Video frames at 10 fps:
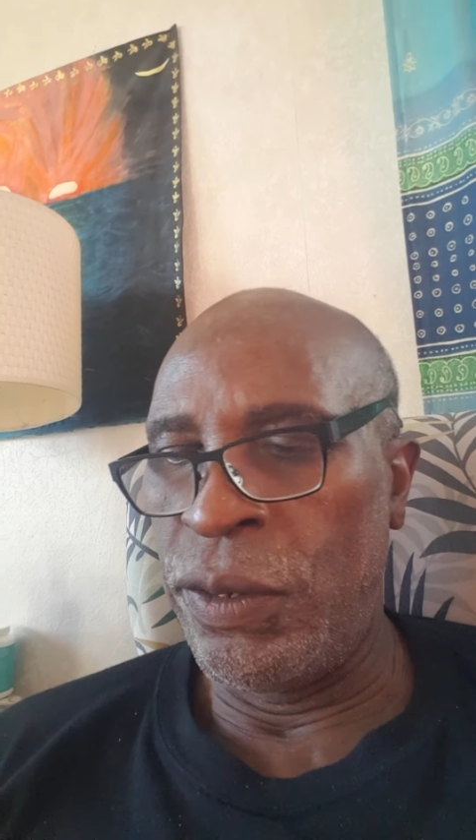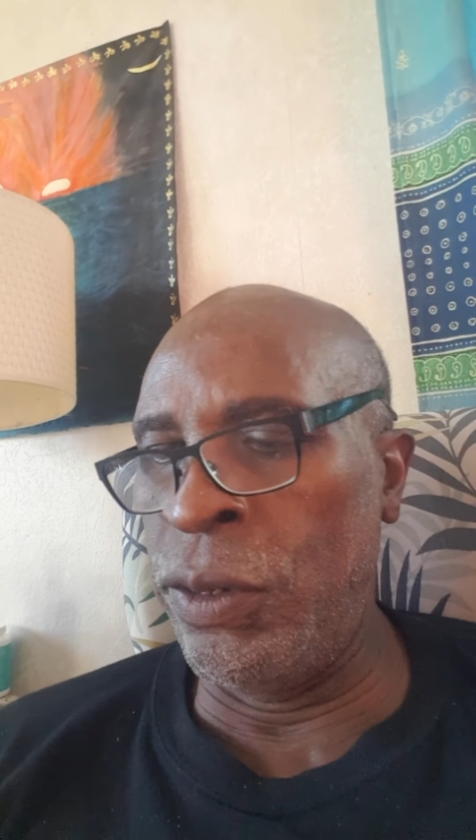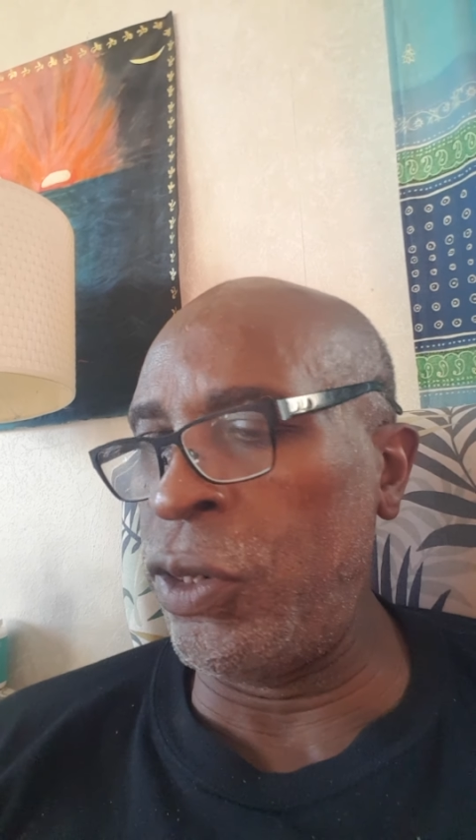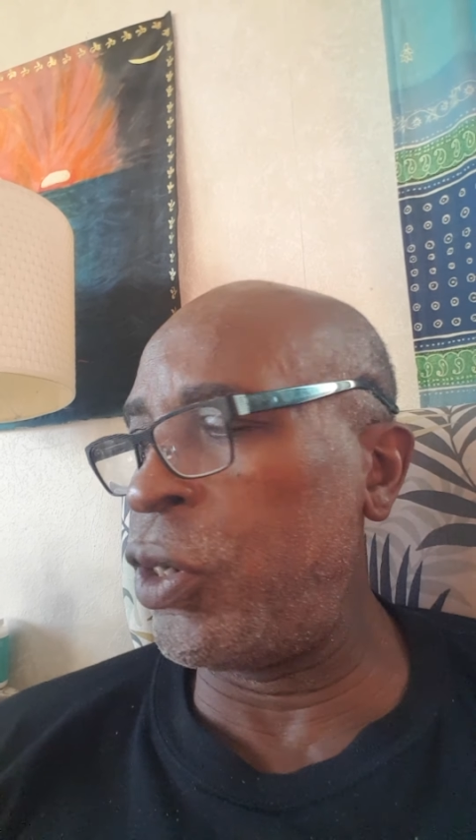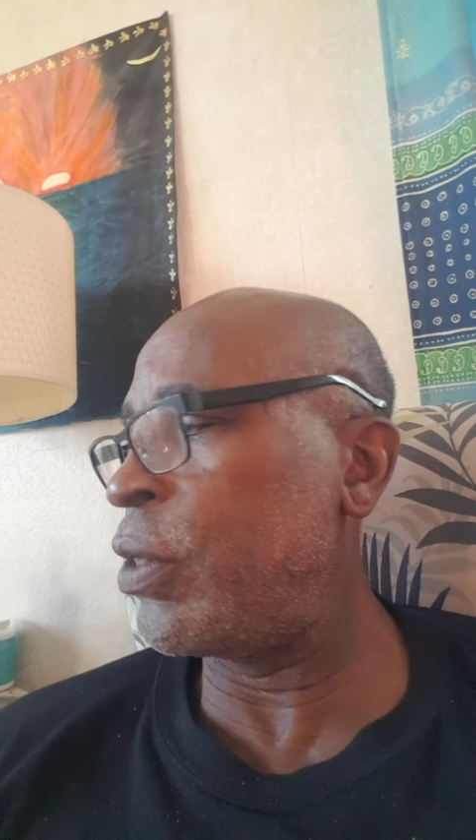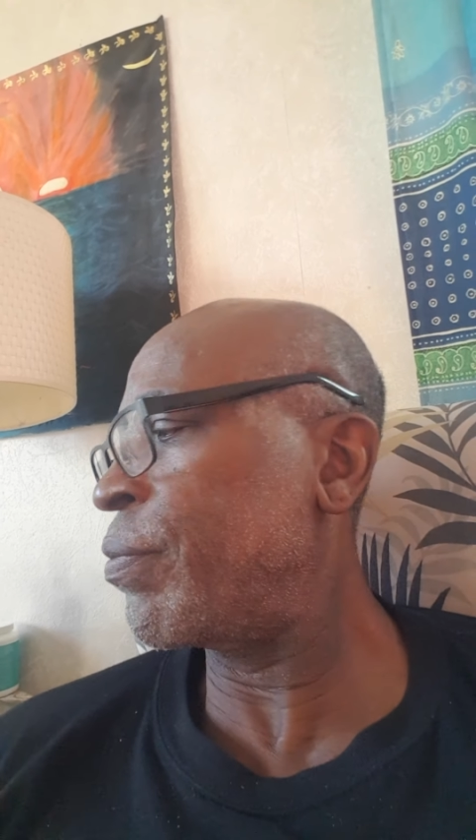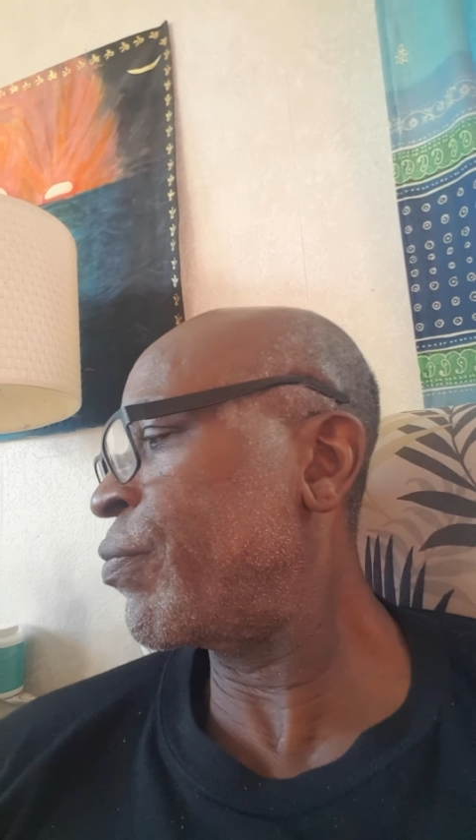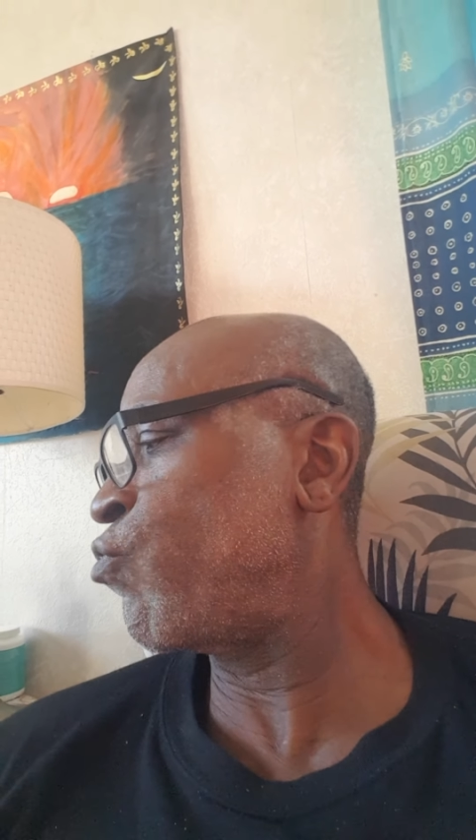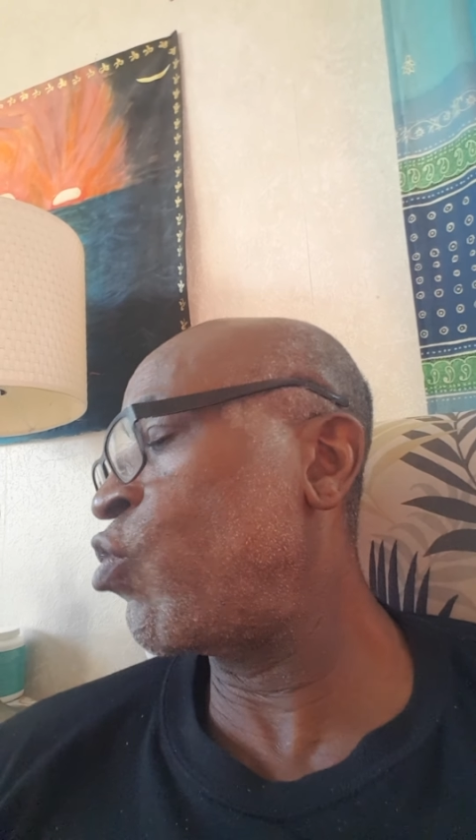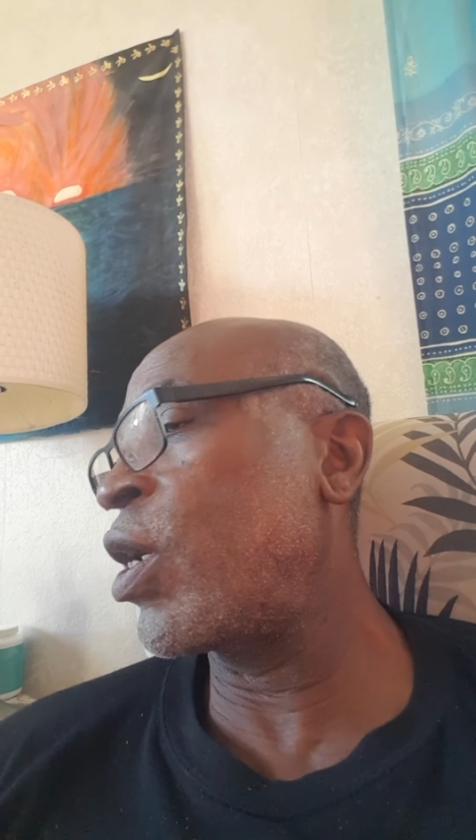
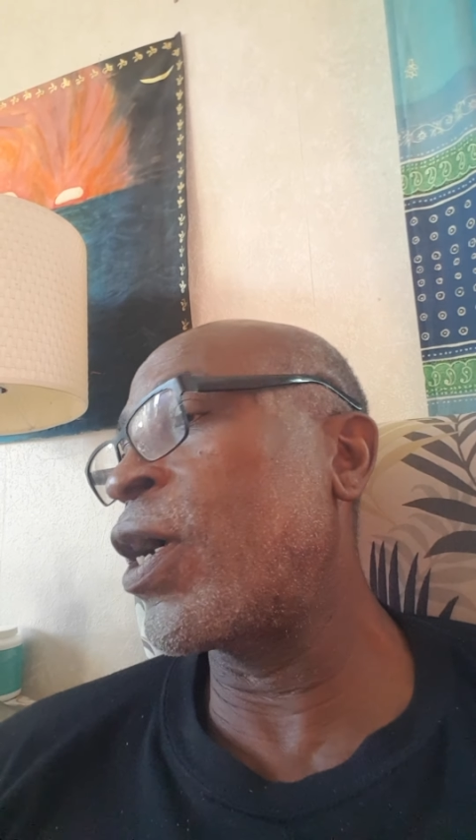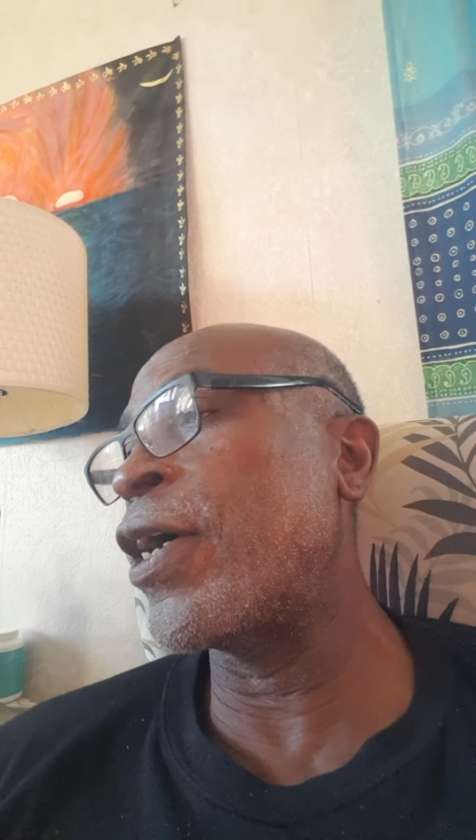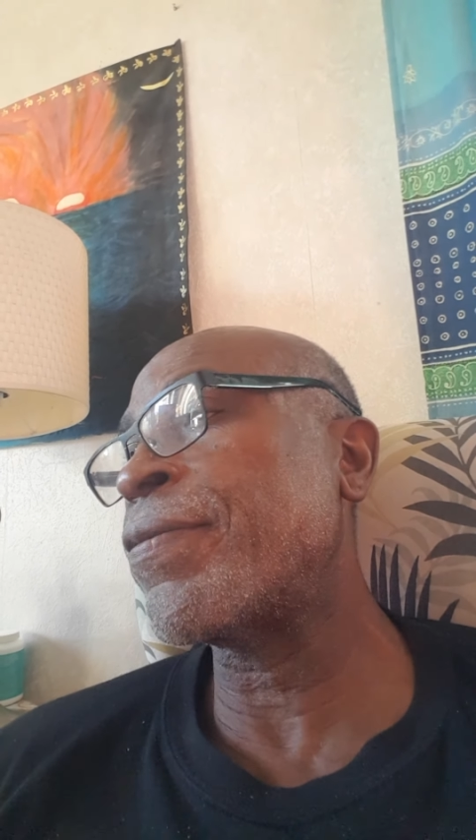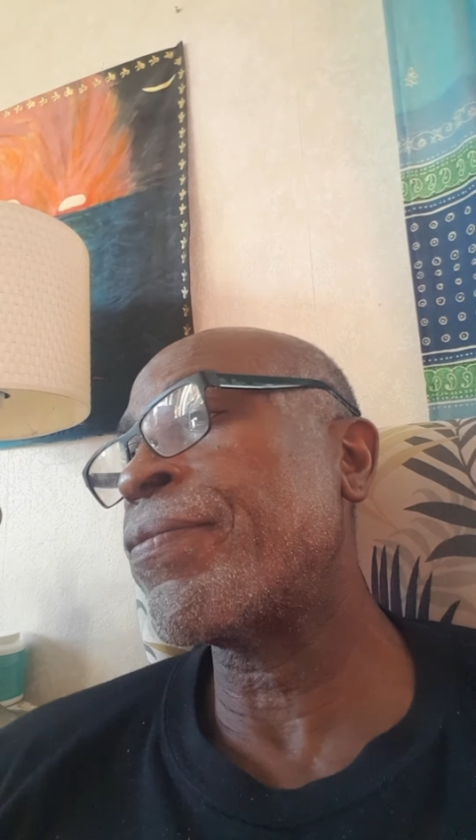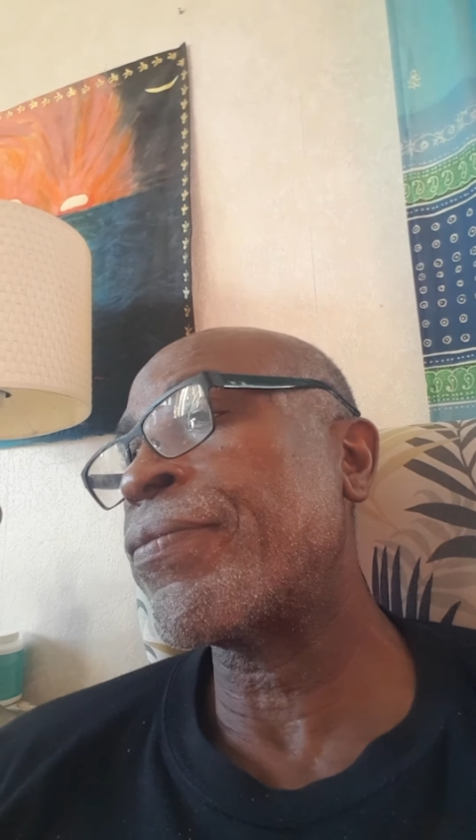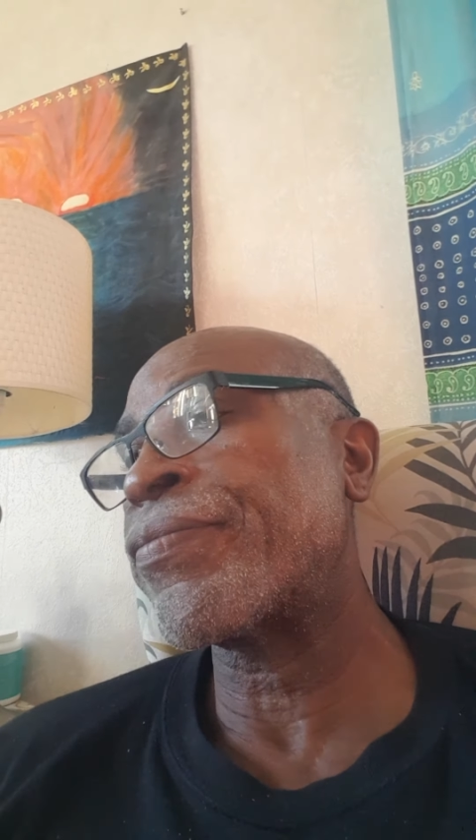Gang.